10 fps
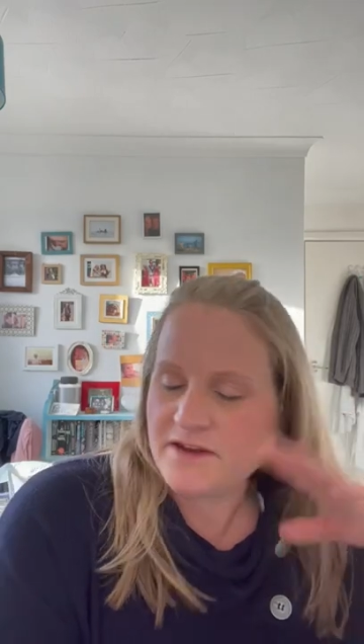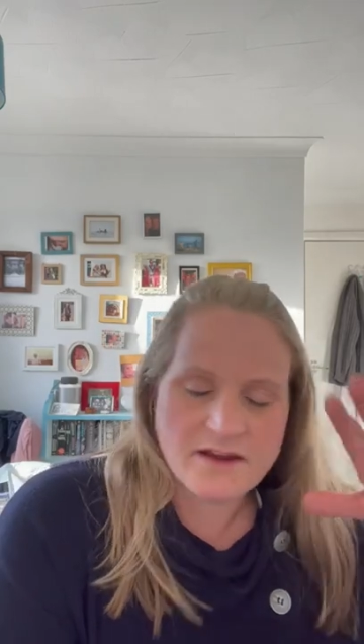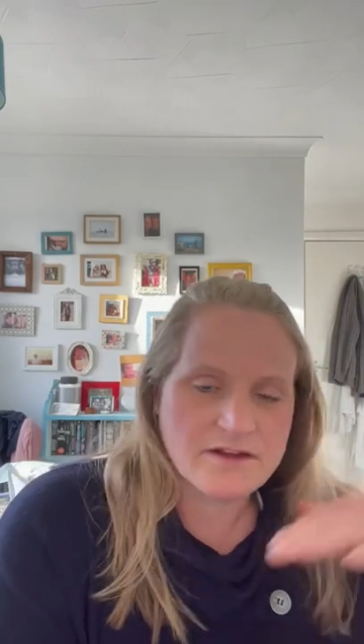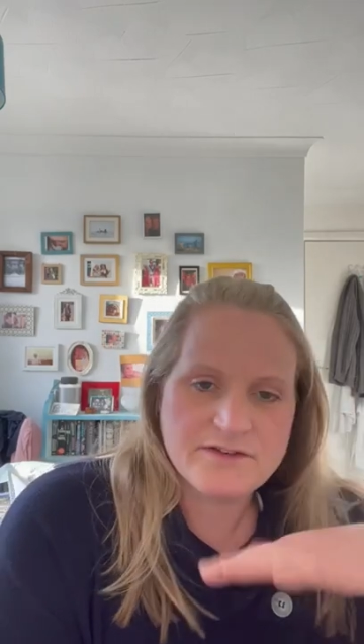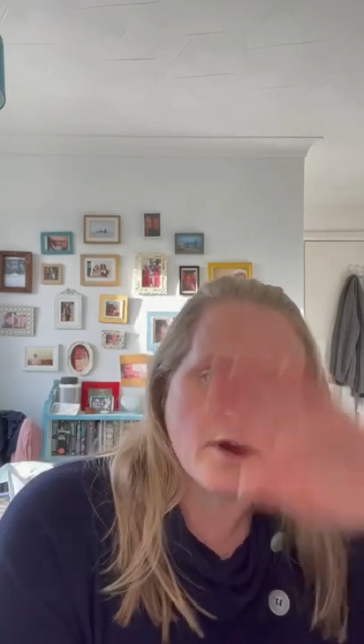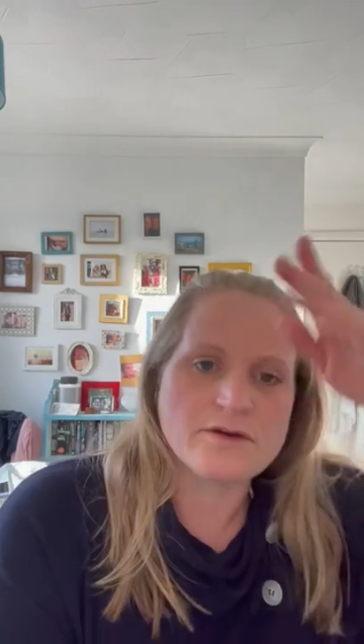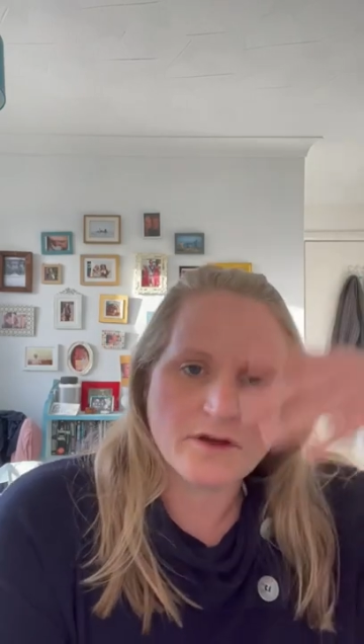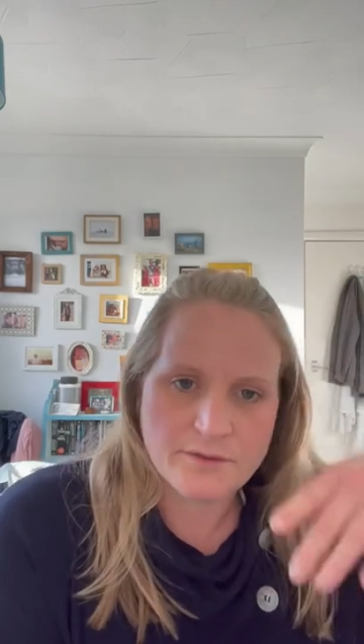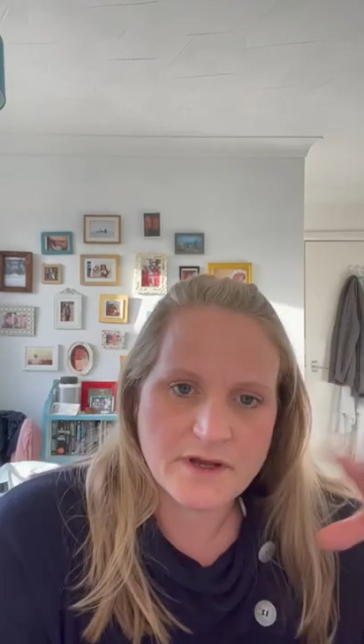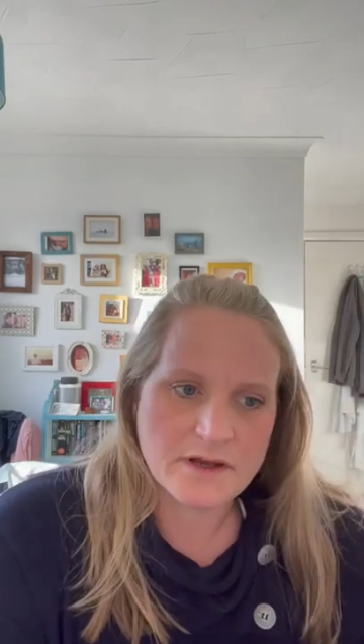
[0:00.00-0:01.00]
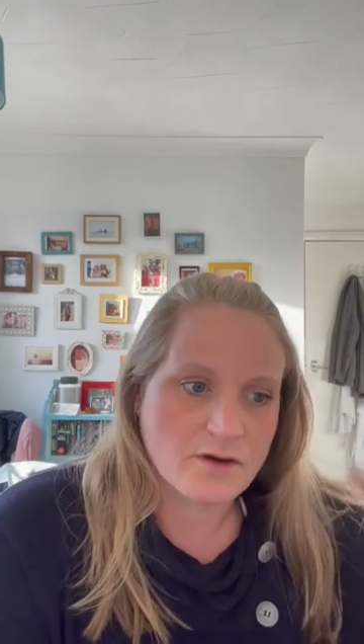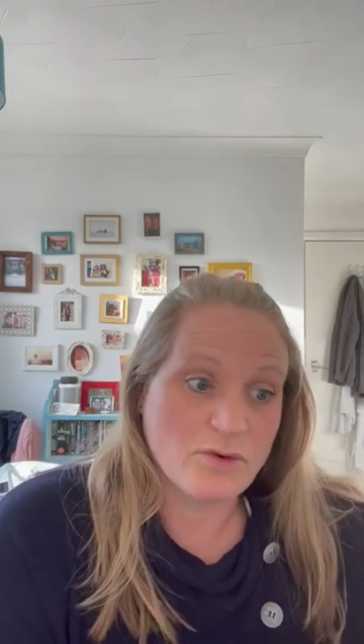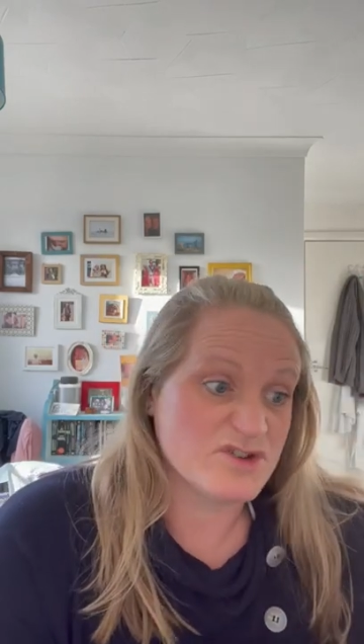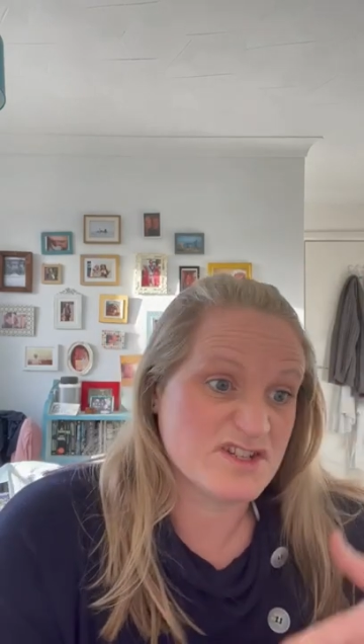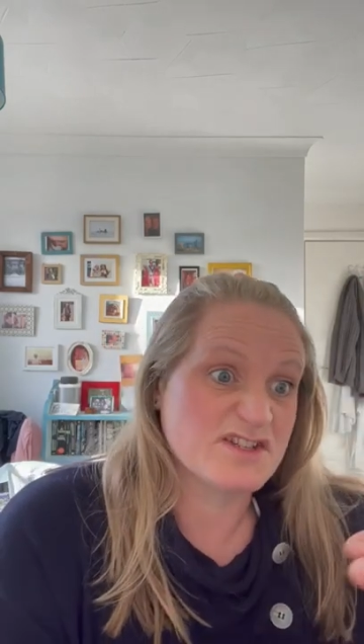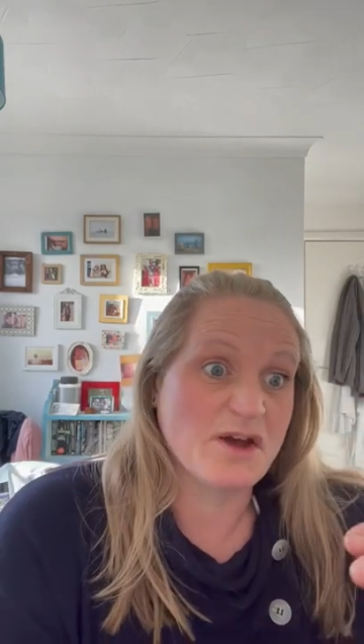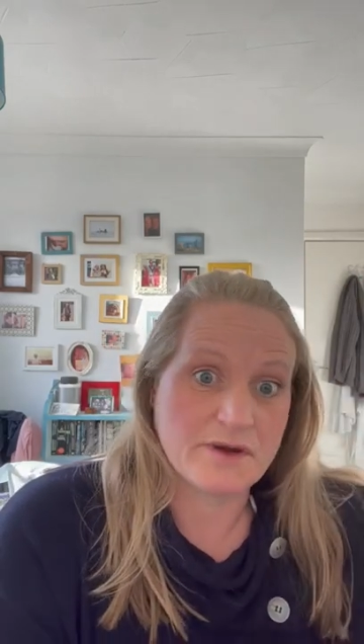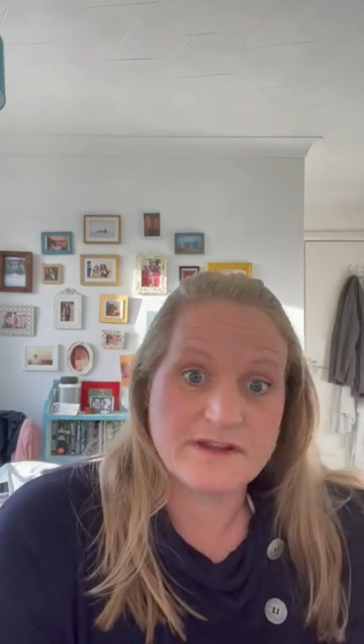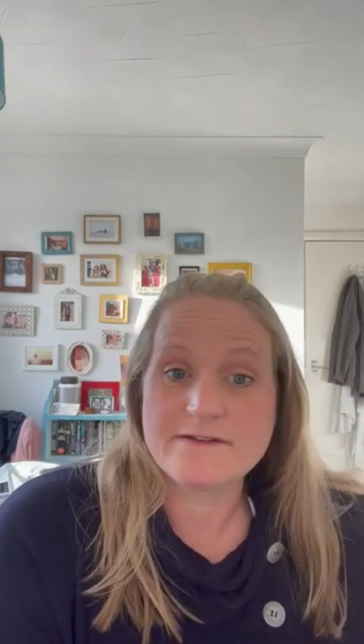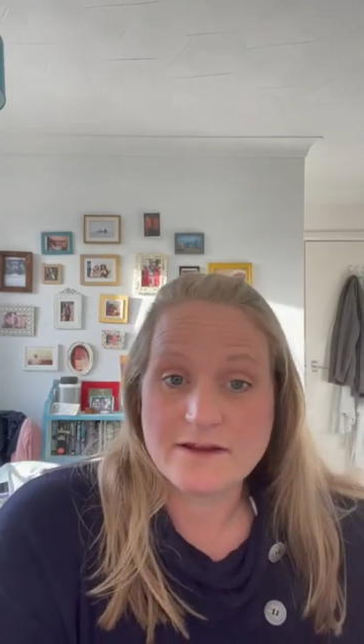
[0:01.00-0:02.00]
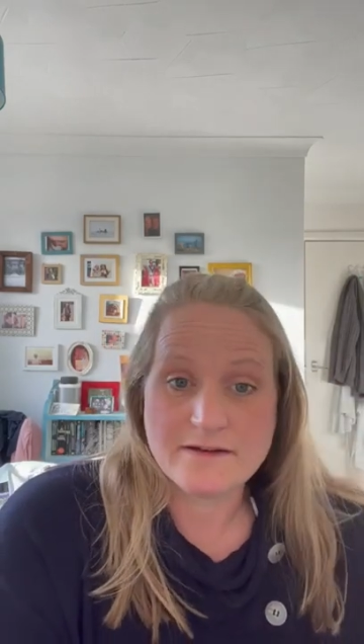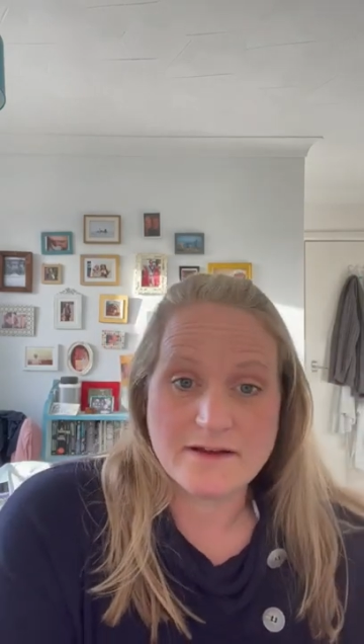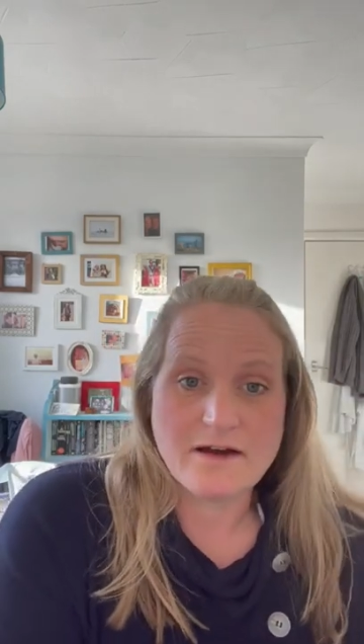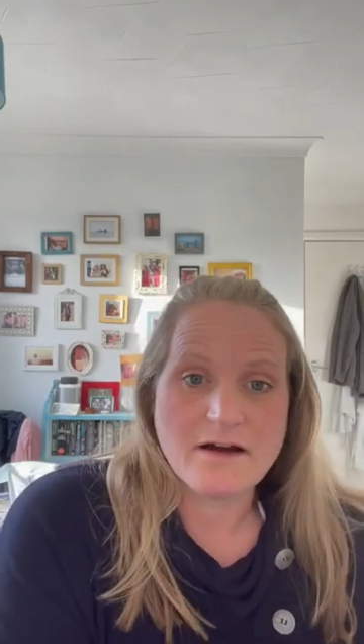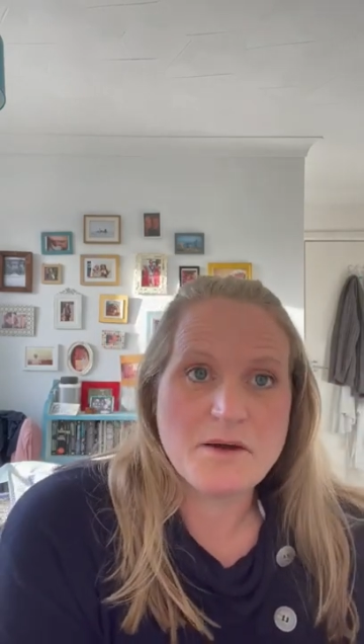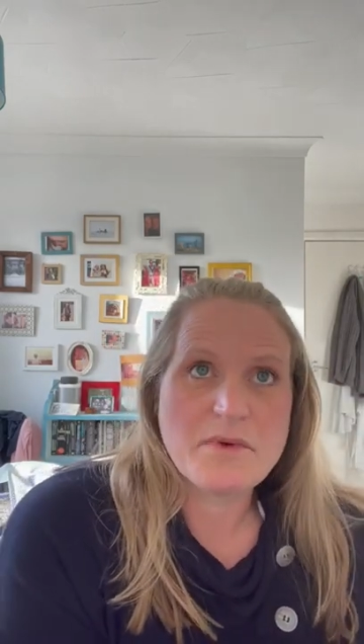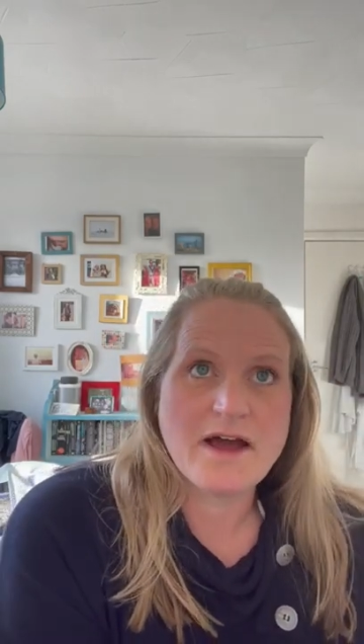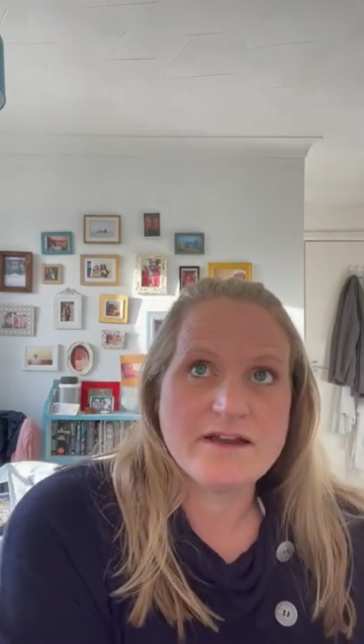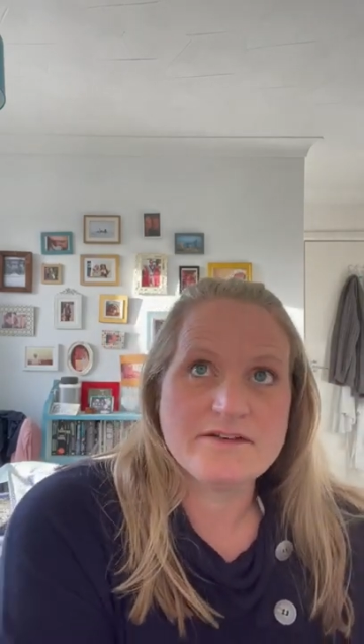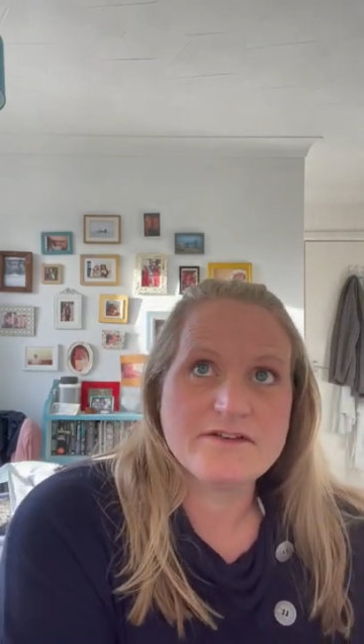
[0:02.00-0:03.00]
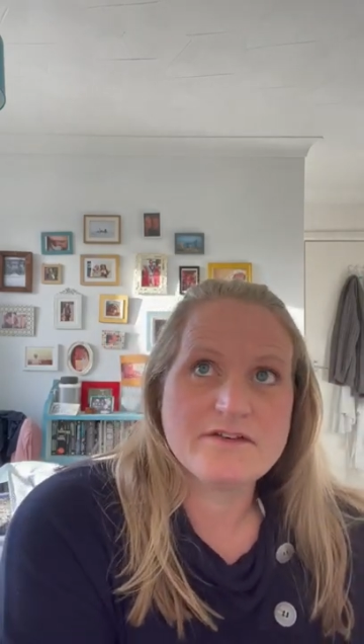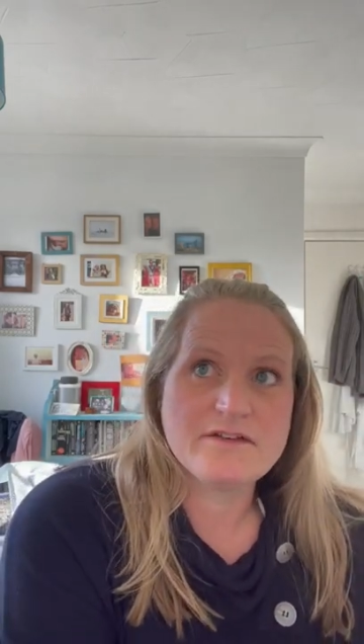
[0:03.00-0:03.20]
years yo-yoing or just going steadily up, and